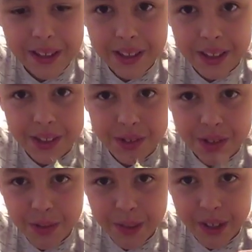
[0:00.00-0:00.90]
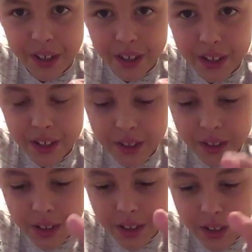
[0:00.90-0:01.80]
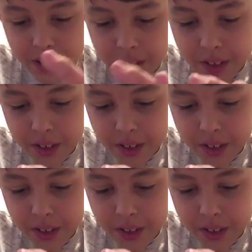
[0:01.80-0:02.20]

This used to be on it, and